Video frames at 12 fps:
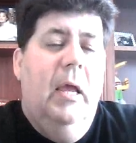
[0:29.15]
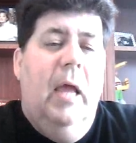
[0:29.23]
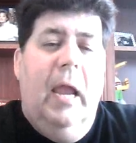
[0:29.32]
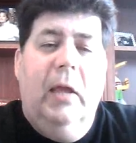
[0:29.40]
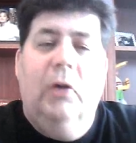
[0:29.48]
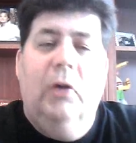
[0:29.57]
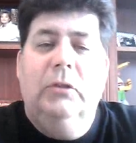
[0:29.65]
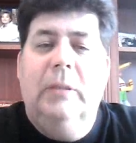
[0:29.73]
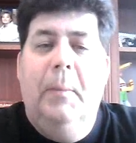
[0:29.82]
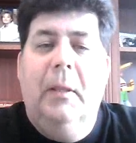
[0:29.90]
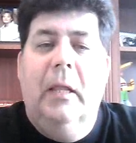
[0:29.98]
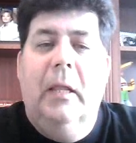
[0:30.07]
And it goes
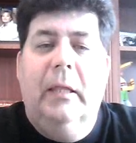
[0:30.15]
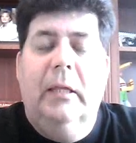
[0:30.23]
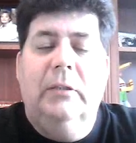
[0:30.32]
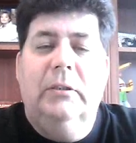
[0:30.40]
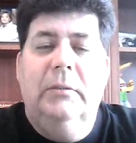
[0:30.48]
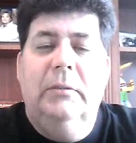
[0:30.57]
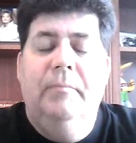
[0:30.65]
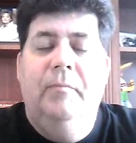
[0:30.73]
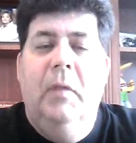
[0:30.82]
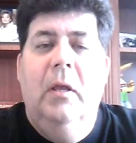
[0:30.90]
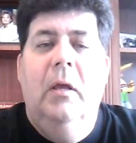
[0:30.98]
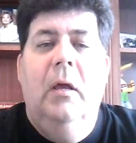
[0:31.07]
something like this.
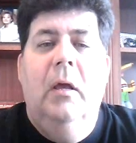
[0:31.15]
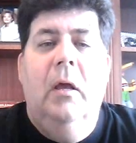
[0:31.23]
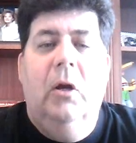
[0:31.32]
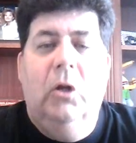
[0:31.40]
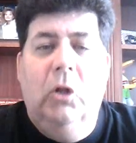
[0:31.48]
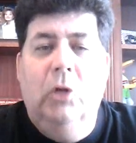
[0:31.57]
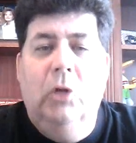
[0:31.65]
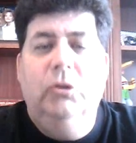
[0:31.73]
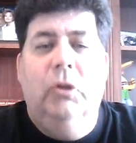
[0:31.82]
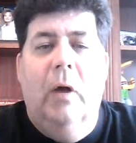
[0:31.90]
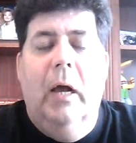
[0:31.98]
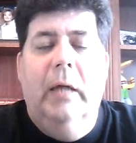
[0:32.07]
Close
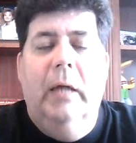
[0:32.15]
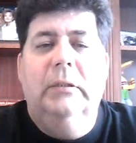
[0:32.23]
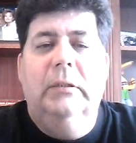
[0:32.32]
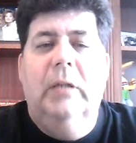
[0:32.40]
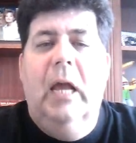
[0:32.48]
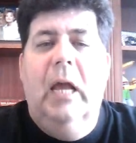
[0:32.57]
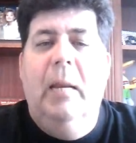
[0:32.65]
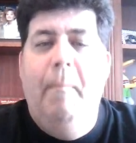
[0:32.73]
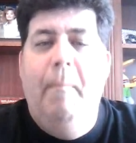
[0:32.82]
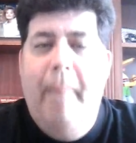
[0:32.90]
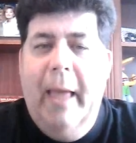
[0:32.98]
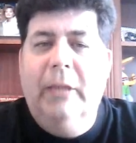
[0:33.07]
your eyes and
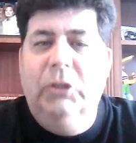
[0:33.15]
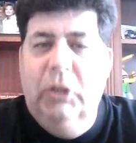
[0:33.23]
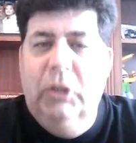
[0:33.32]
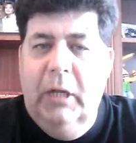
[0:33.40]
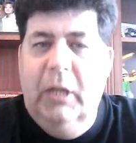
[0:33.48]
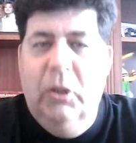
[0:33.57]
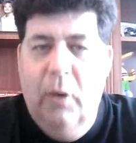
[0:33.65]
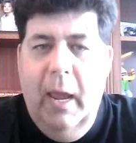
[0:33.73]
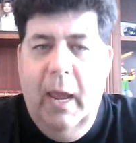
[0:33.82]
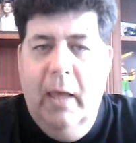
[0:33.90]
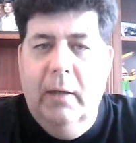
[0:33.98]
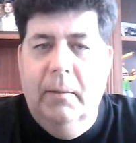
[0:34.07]
imagine in your
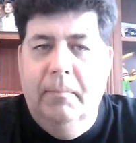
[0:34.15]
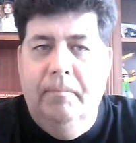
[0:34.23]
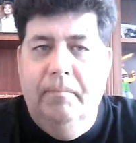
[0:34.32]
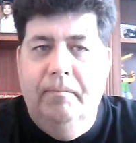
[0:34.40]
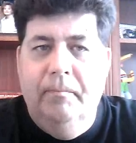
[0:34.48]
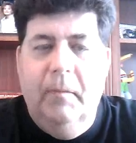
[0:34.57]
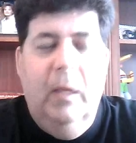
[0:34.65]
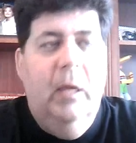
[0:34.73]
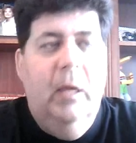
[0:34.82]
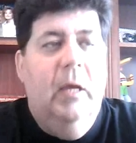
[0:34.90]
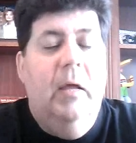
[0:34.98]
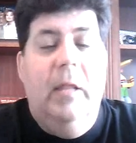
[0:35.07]
head
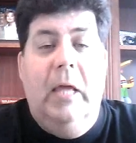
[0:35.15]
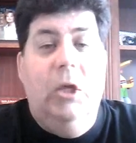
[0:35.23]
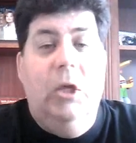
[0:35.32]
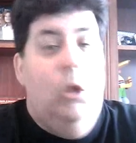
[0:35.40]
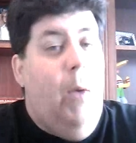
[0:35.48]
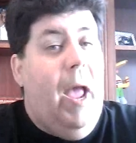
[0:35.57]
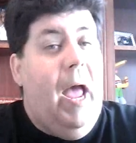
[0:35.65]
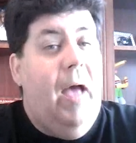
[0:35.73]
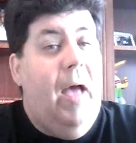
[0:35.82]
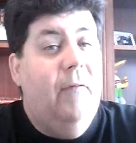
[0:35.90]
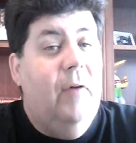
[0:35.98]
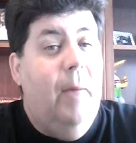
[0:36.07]
that you
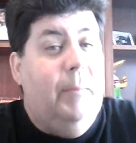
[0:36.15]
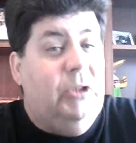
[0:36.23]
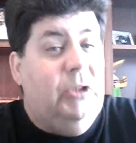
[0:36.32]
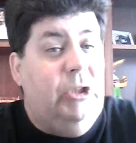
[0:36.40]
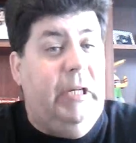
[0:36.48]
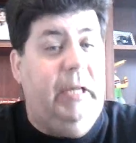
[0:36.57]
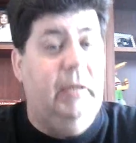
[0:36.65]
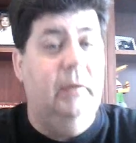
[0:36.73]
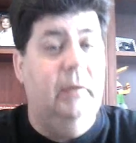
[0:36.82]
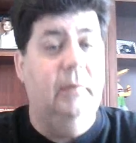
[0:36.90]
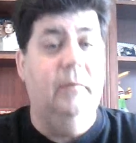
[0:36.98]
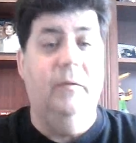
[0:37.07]
have a machine,
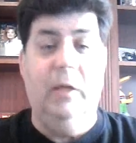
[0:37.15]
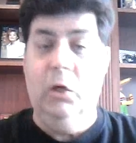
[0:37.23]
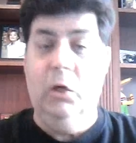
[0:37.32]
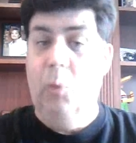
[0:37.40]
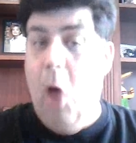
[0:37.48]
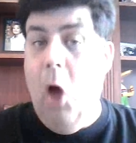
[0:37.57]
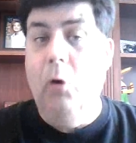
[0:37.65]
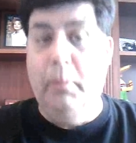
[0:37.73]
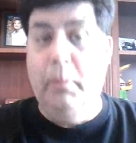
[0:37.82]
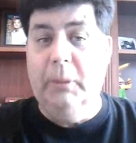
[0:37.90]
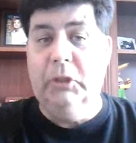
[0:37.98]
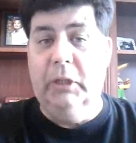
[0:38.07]
that you own a
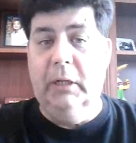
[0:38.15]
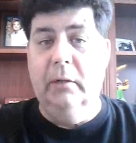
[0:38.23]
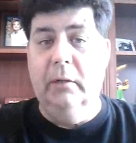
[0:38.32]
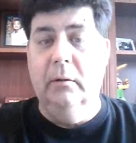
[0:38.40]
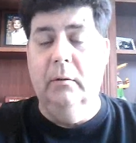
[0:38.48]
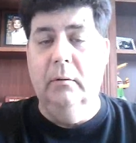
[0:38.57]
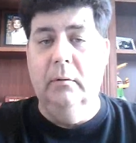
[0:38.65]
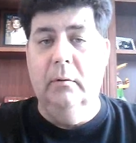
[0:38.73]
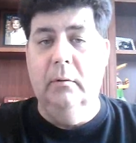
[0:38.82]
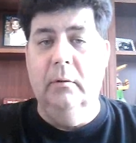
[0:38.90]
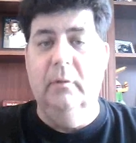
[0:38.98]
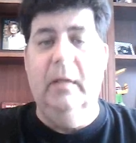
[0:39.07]
machine
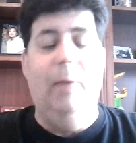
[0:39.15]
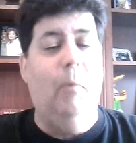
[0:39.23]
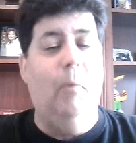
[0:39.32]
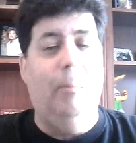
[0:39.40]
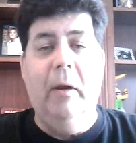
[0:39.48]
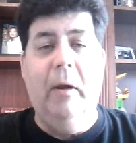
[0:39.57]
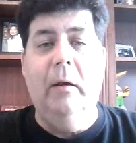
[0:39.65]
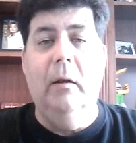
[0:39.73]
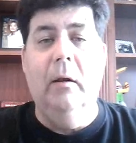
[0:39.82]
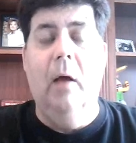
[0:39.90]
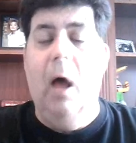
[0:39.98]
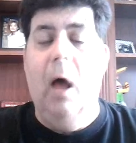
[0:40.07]
that will print
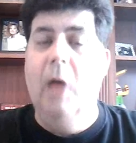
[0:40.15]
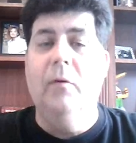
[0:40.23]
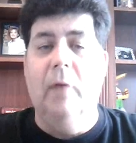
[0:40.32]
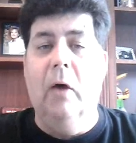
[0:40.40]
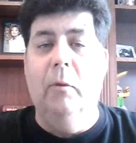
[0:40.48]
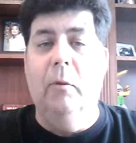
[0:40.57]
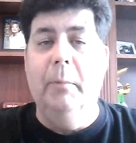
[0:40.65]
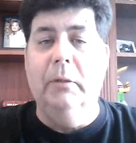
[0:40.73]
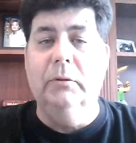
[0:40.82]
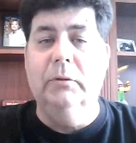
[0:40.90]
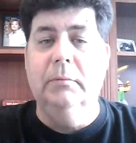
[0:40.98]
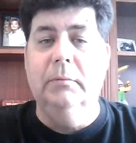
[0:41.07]
$100
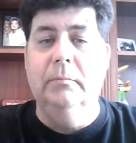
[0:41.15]
bills.